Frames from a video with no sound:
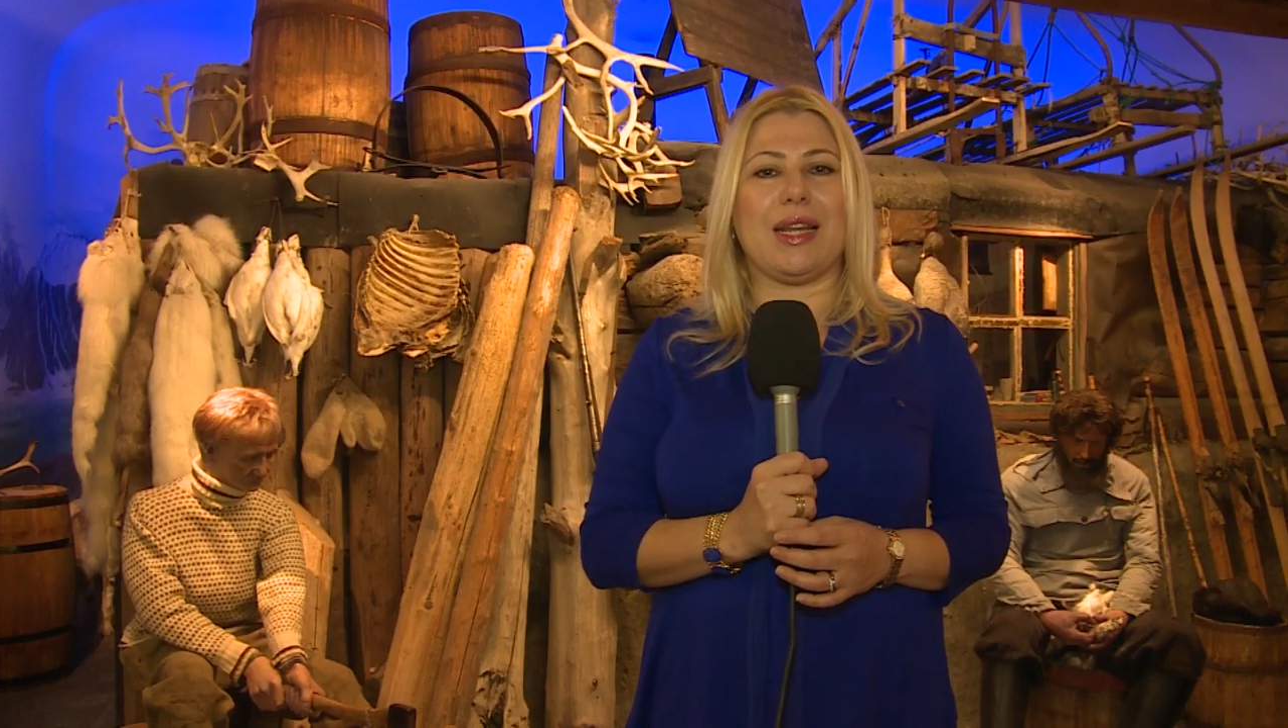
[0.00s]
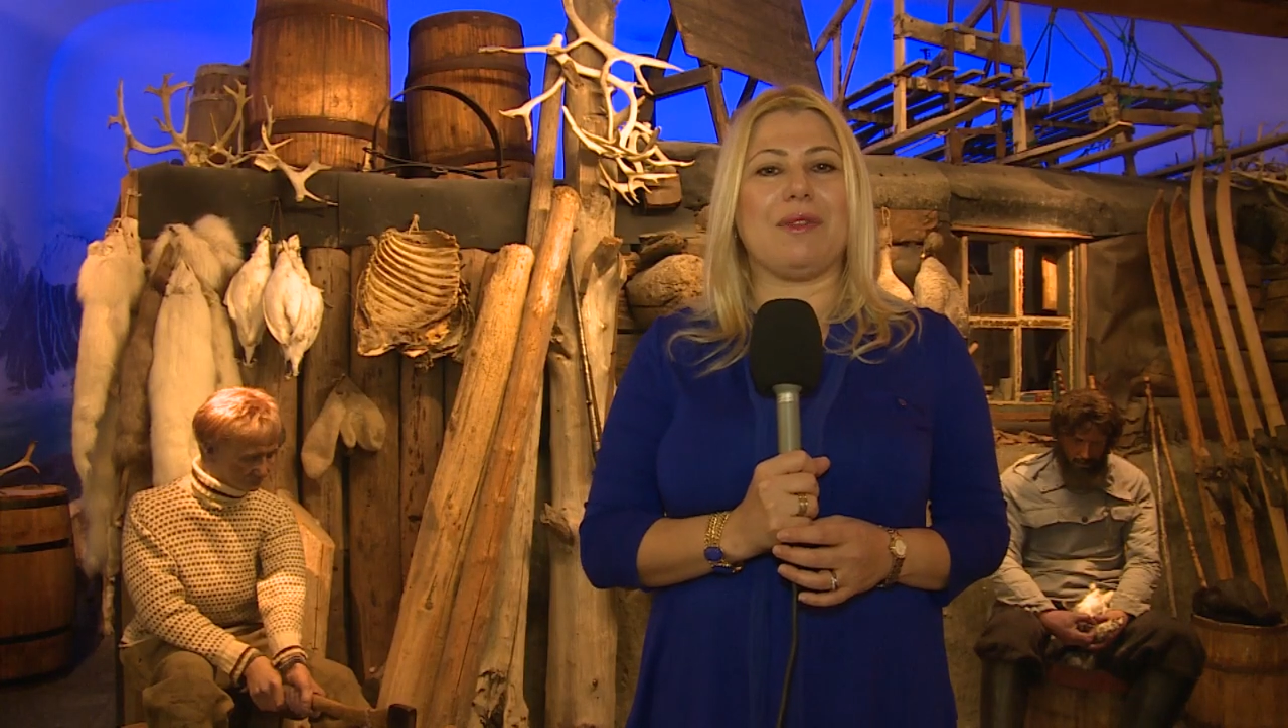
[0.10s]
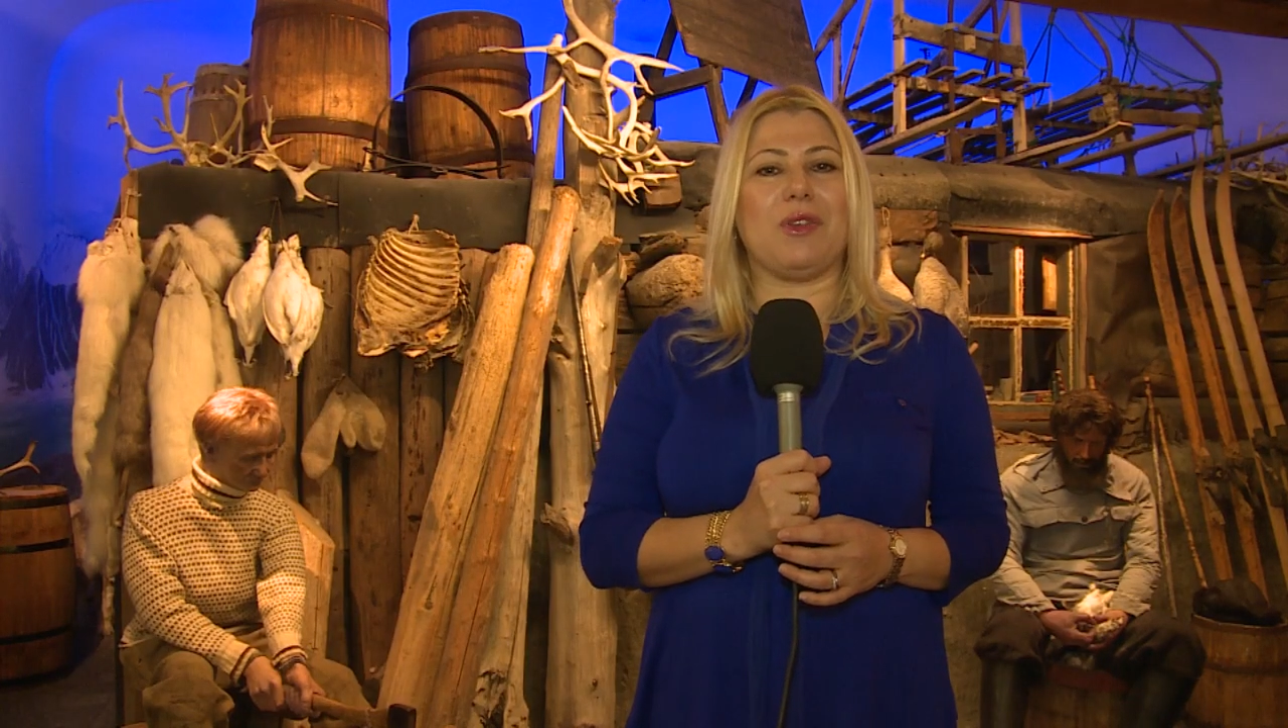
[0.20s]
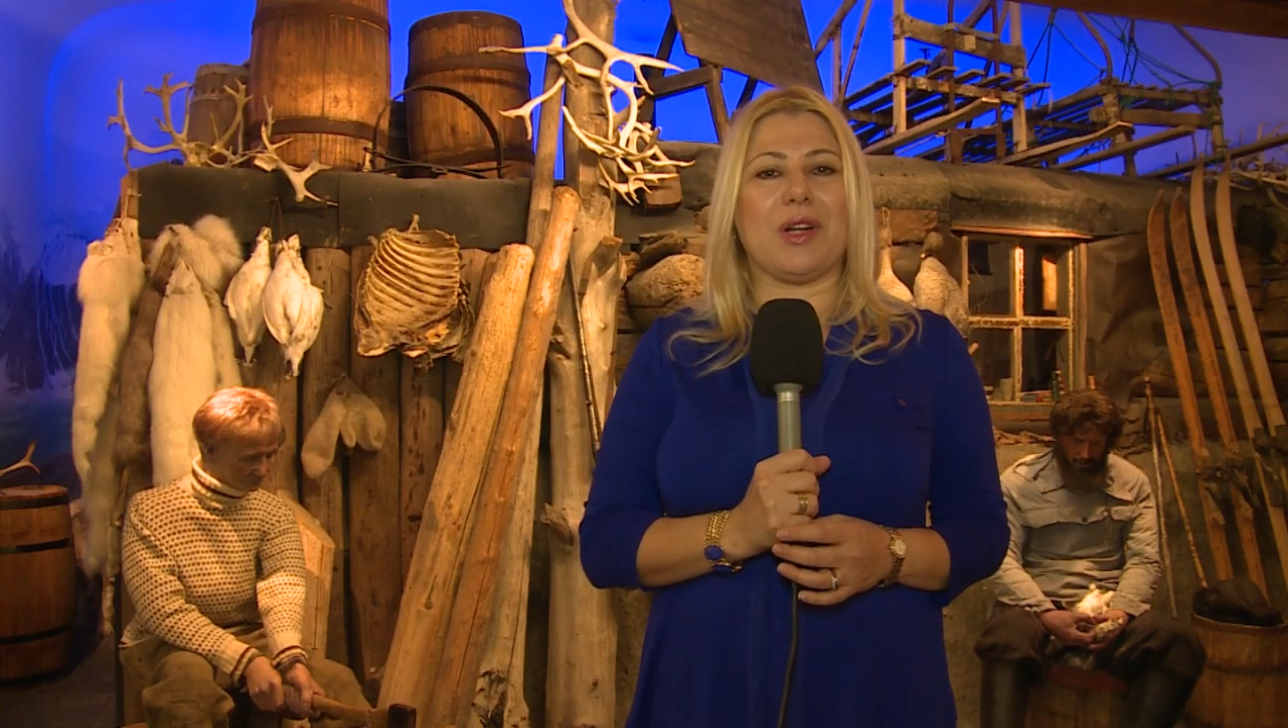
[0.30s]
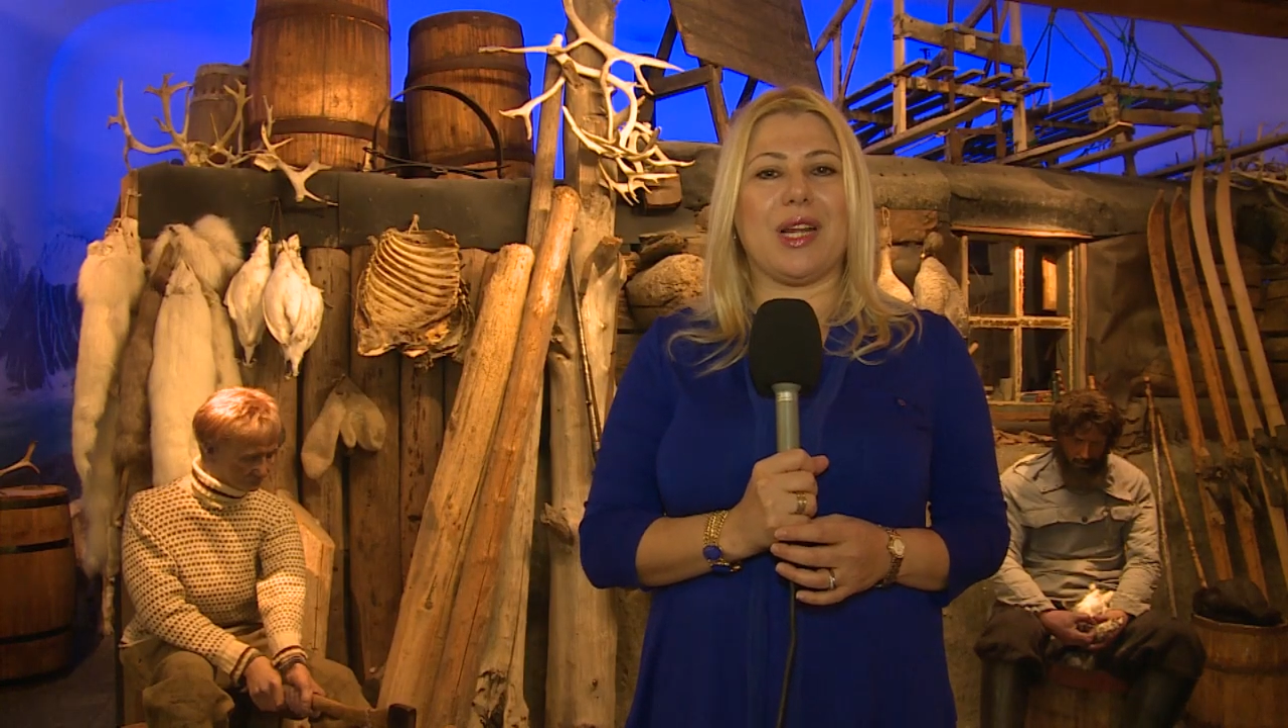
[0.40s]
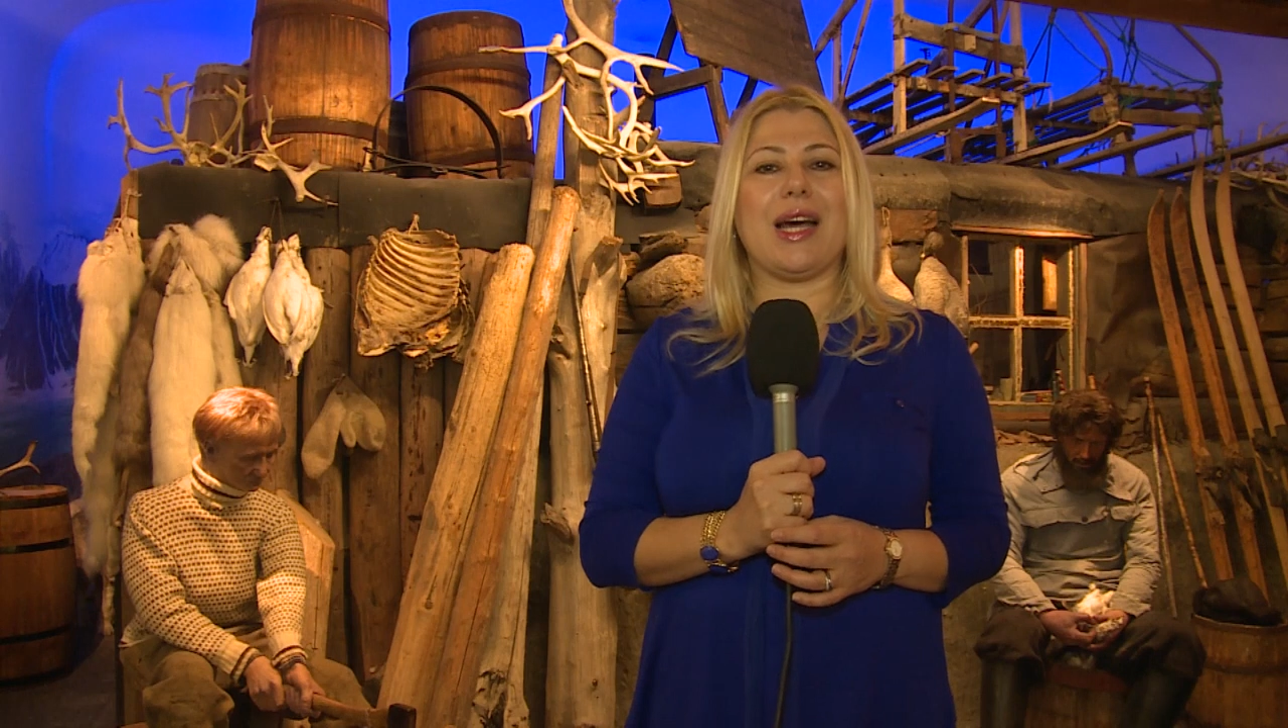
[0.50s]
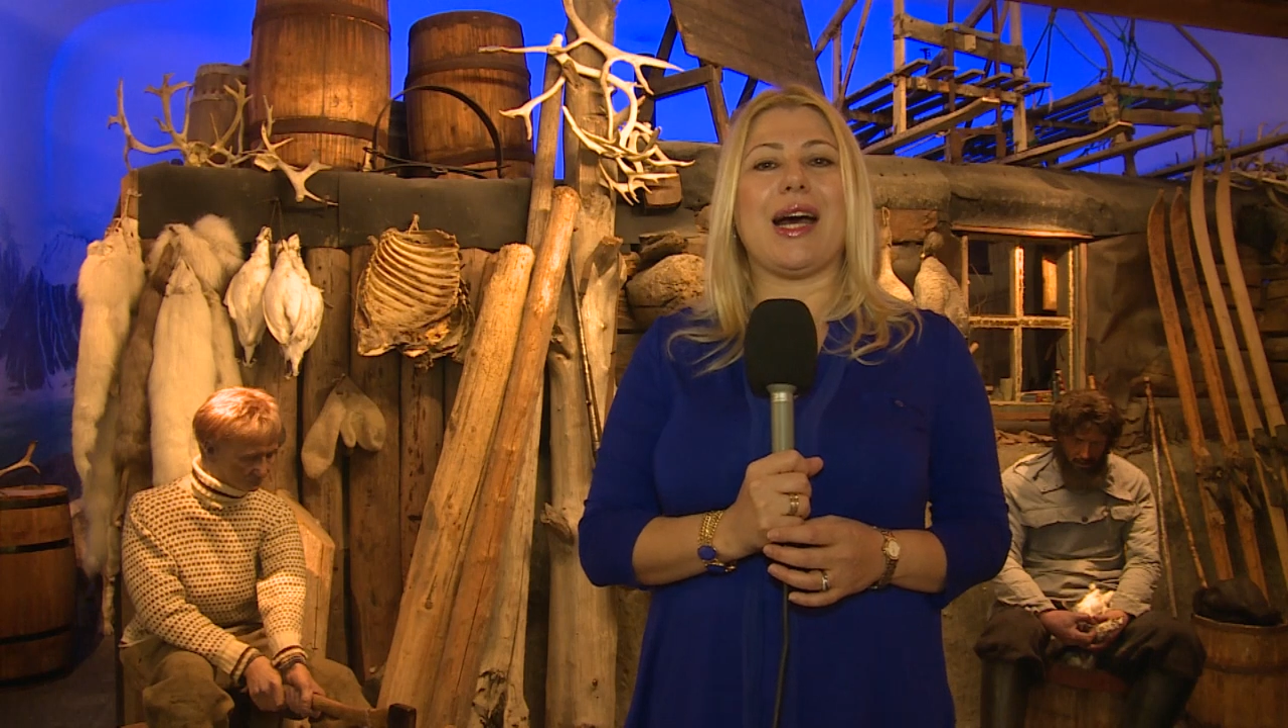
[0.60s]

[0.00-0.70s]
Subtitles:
Levon